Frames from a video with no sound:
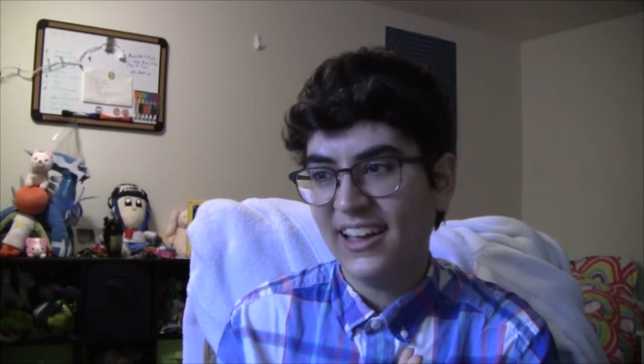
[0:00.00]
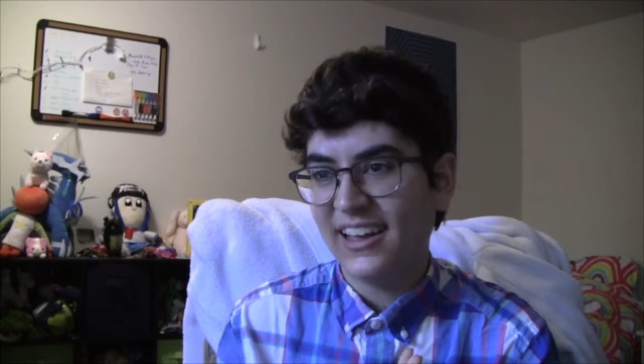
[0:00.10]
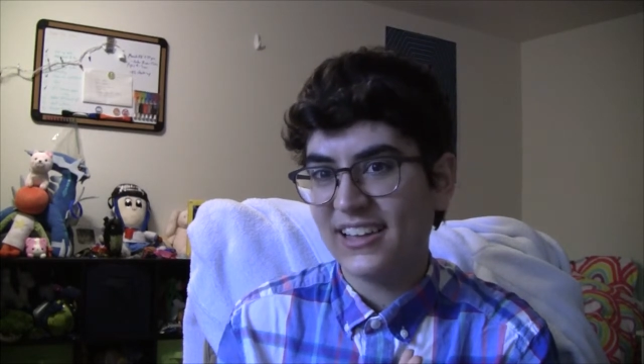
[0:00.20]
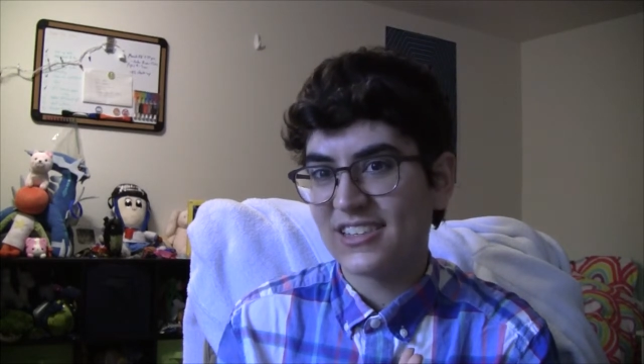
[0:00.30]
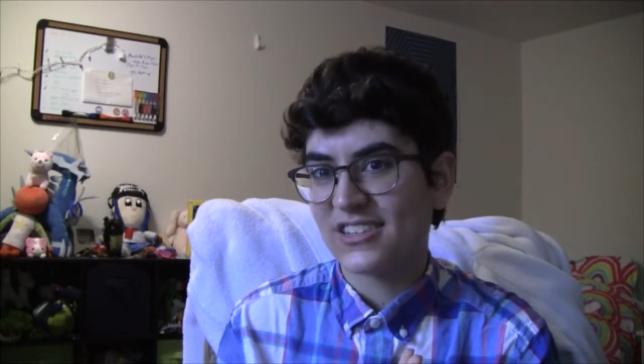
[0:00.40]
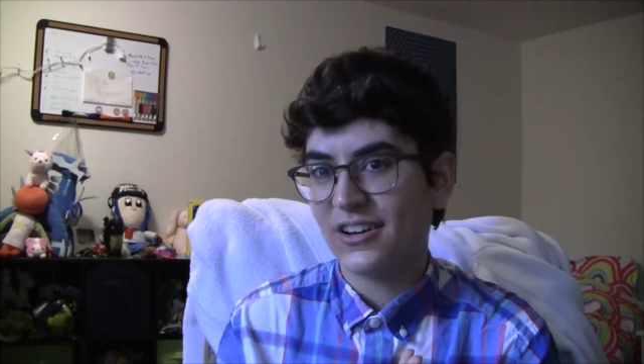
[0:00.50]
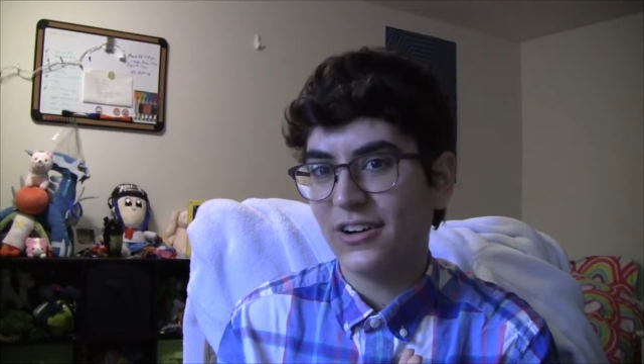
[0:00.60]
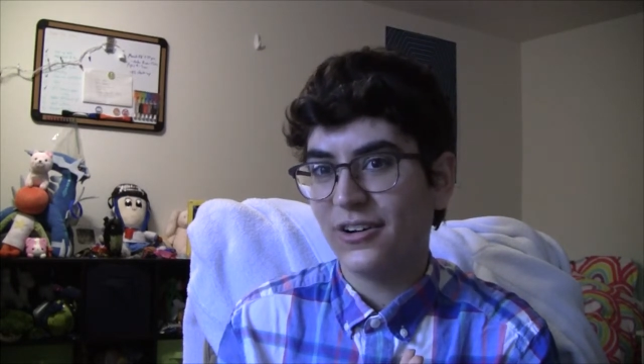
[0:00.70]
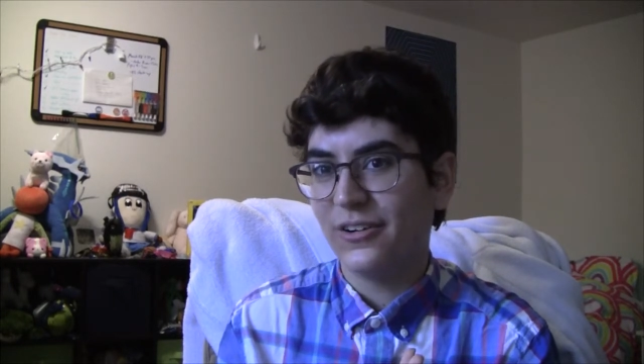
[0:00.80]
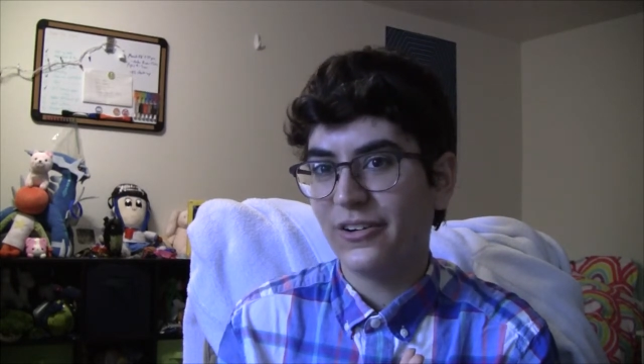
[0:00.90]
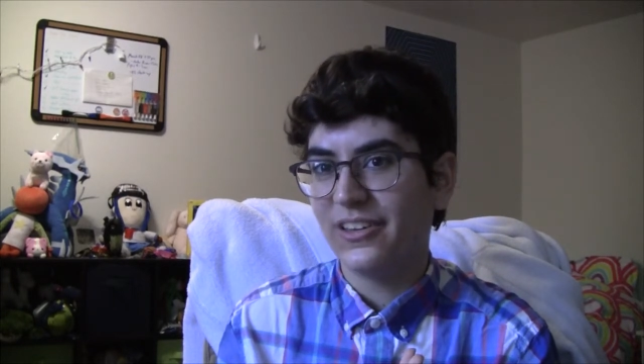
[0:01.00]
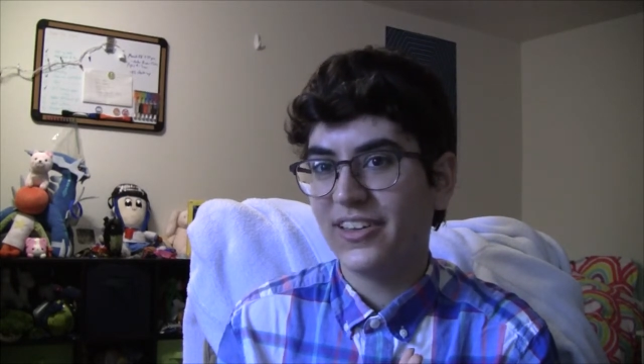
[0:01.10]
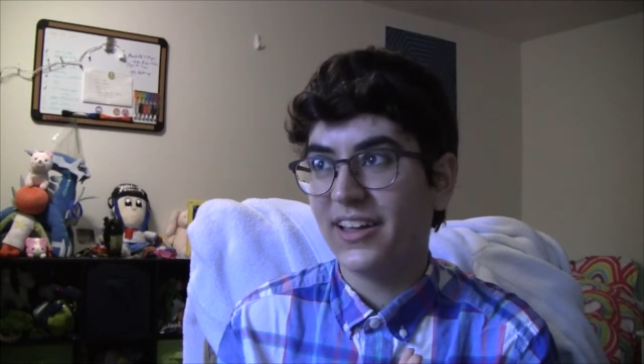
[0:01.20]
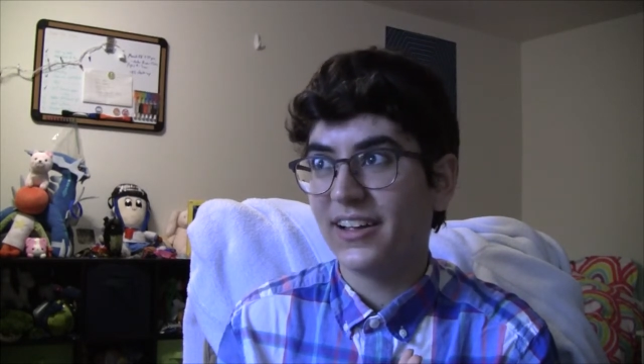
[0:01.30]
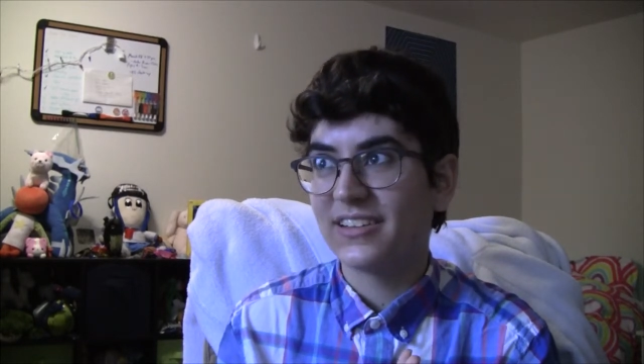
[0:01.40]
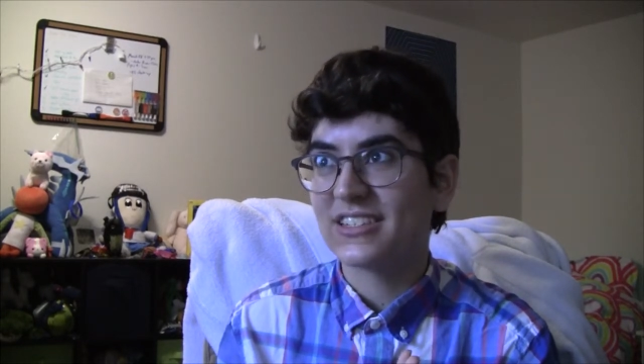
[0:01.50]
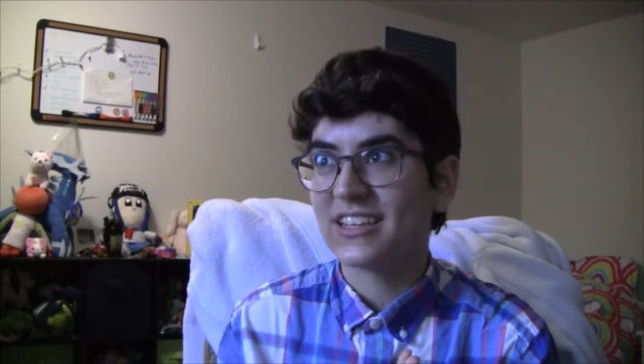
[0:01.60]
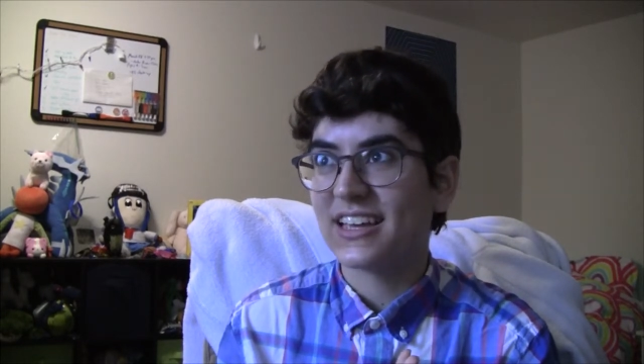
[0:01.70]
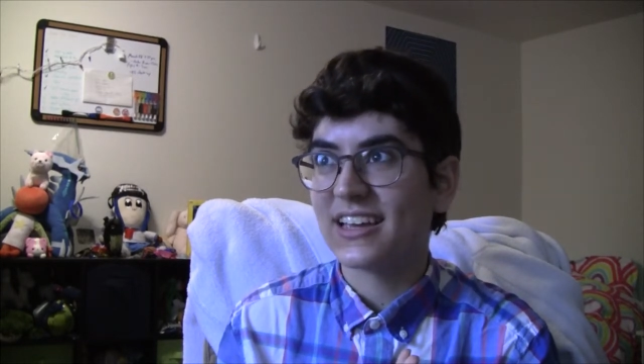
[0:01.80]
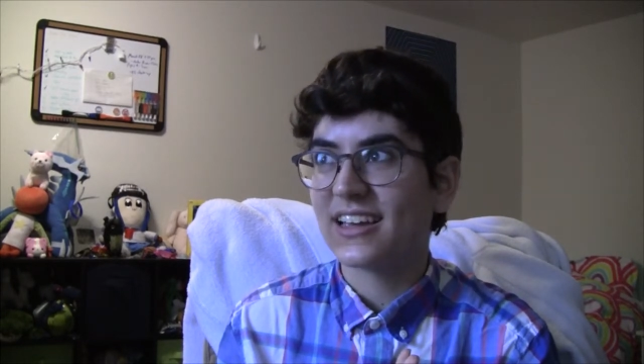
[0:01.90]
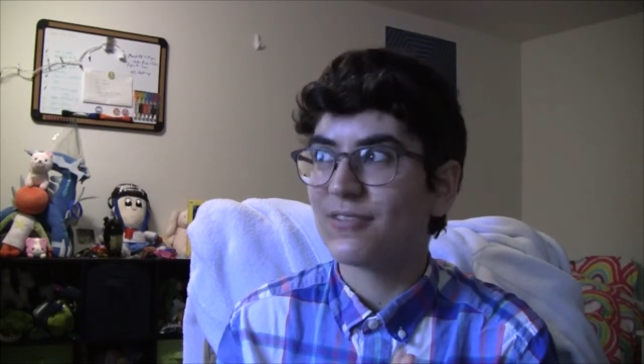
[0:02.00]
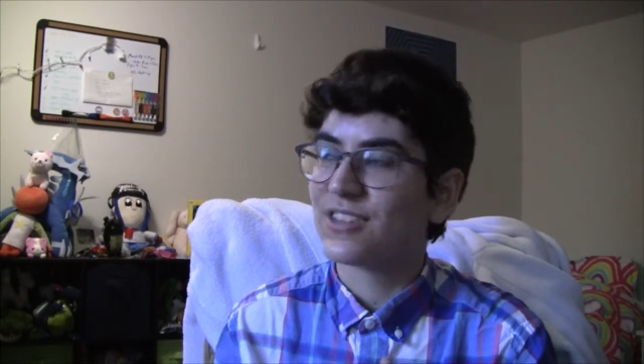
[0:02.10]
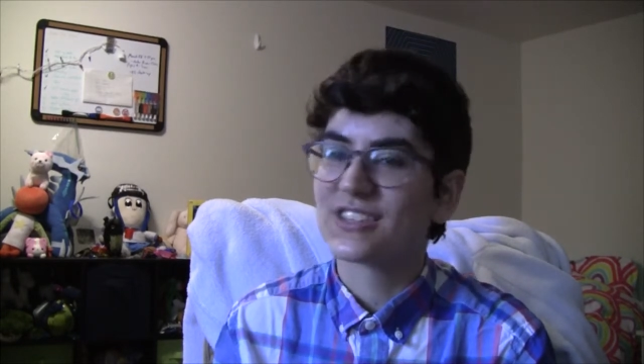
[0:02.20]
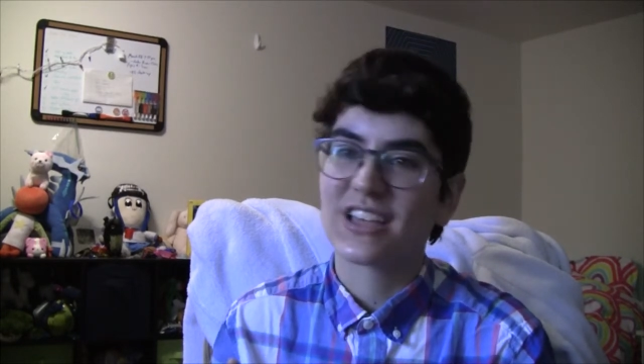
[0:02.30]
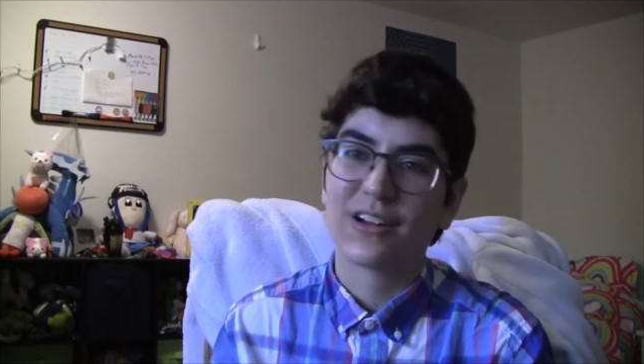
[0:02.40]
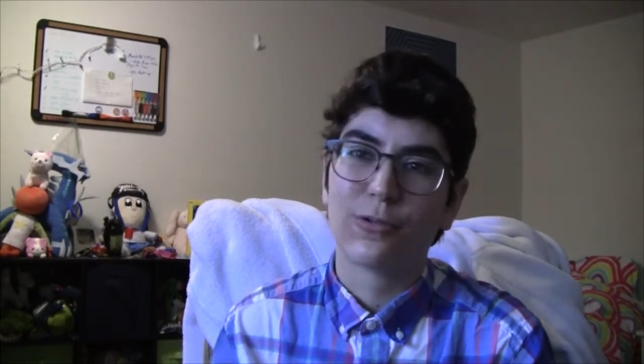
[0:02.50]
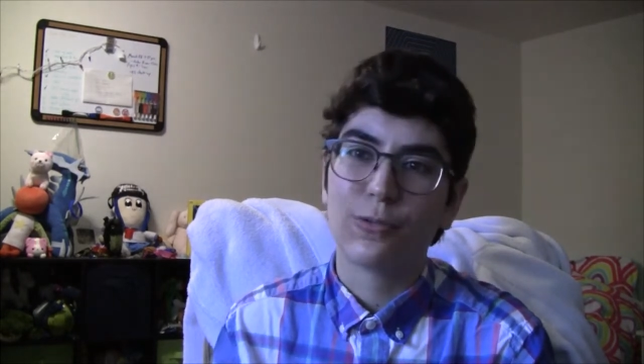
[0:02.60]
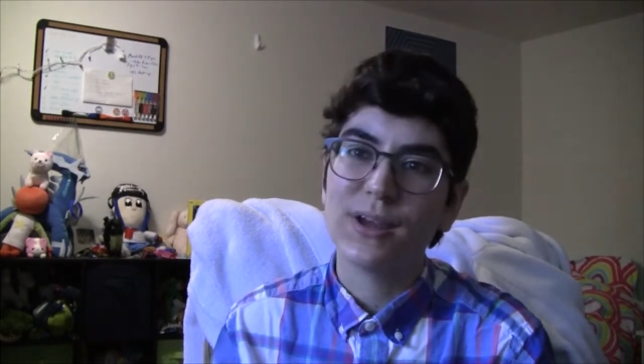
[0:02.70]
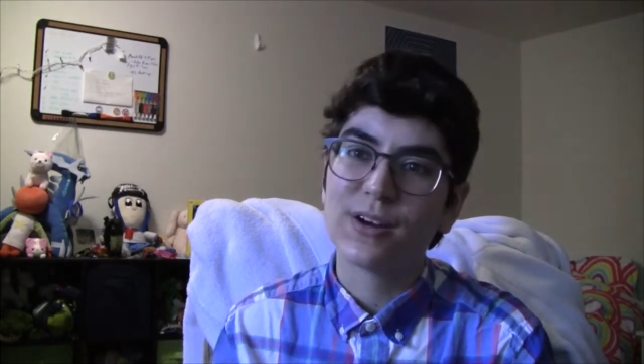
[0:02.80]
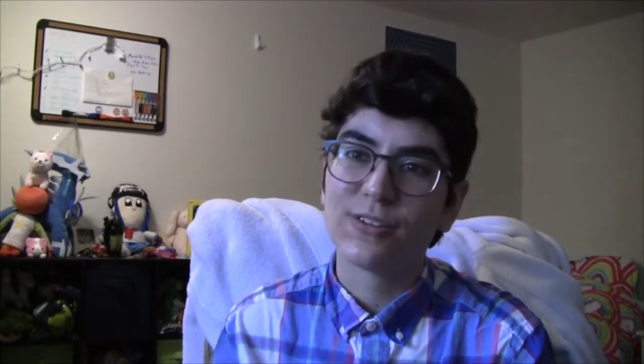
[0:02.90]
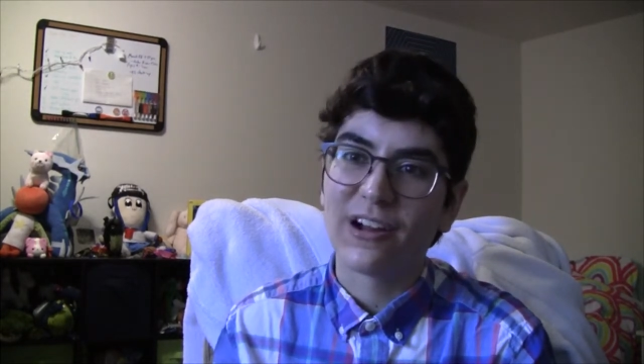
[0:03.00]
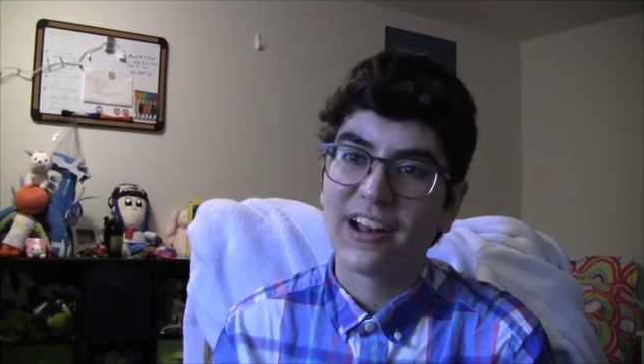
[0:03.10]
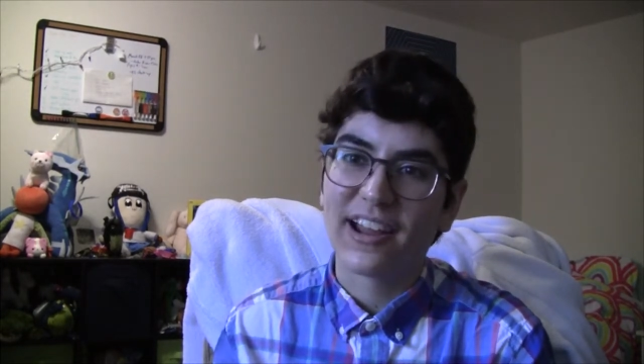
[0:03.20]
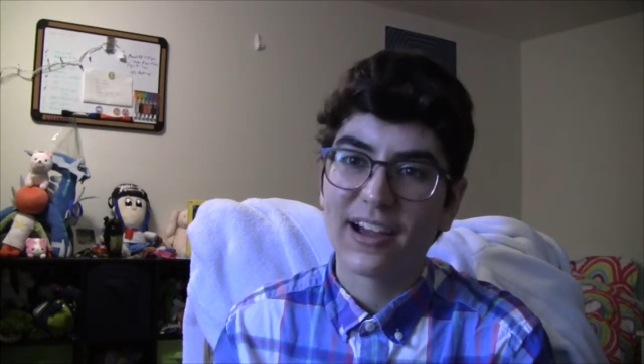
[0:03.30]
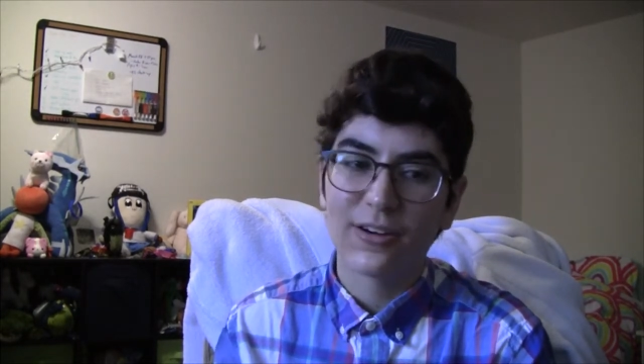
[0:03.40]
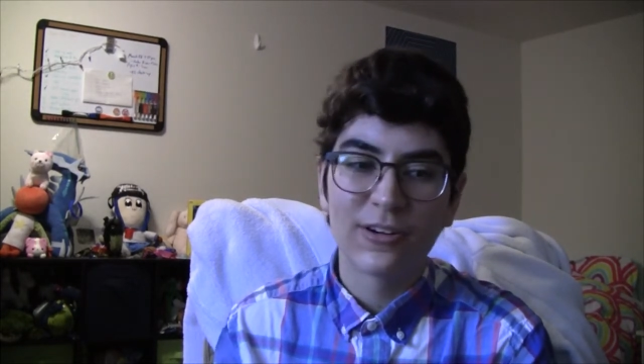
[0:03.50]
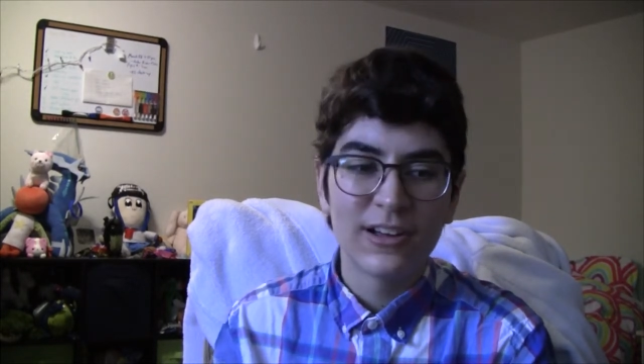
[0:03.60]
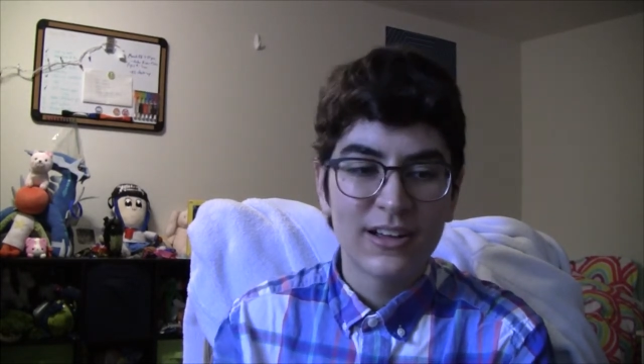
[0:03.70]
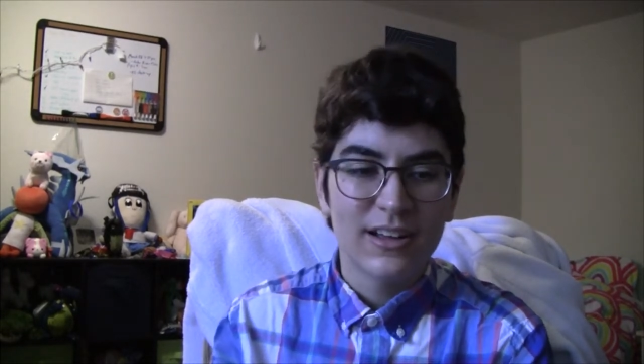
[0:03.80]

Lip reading: And so it's like everything's kind of weird right now.